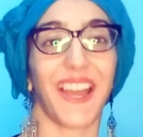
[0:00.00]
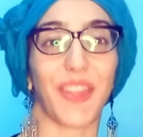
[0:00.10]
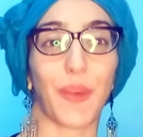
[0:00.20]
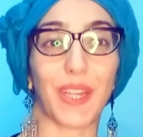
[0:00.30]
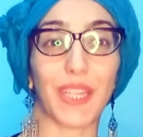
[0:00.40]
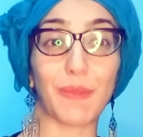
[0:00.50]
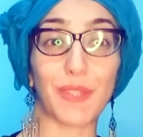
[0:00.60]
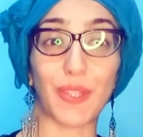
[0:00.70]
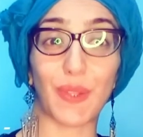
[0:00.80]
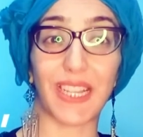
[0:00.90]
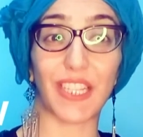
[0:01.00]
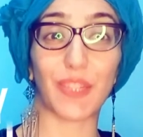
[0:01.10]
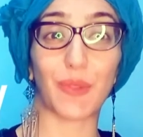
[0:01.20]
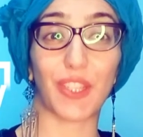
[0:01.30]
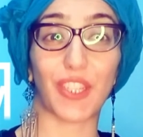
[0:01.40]
Hi there, welcome to
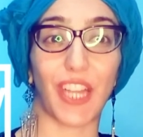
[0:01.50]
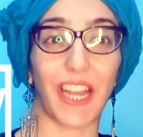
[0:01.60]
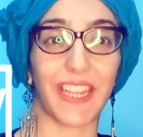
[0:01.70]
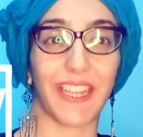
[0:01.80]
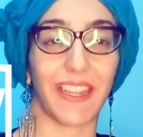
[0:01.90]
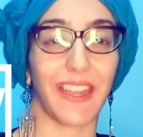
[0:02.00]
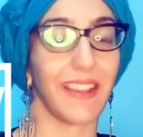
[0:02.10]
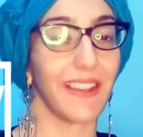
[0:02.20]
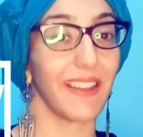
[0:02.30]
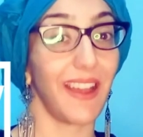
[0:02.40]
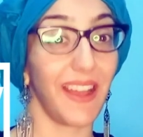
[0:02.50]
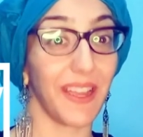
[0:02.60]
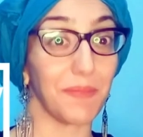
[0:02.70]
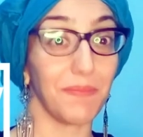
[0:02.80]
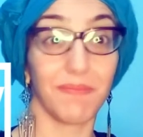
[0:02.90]
English with Shahy, and
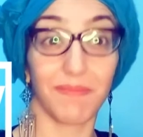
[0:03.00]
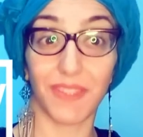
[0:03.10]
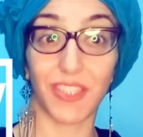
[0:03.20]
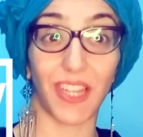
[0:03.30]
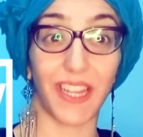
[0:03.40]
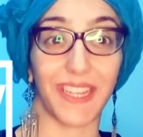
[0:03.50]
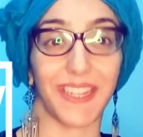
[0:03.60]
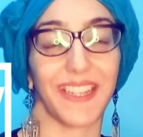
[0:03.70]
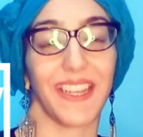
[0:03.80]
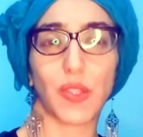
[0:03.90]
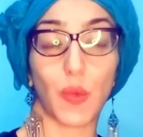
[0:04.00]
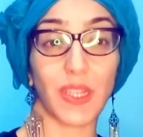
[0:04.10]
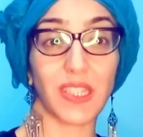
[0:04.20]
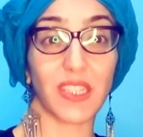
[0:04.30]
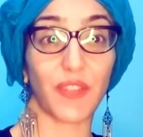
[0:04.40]
I'm Shahy.
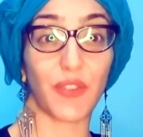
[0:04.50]
So what's the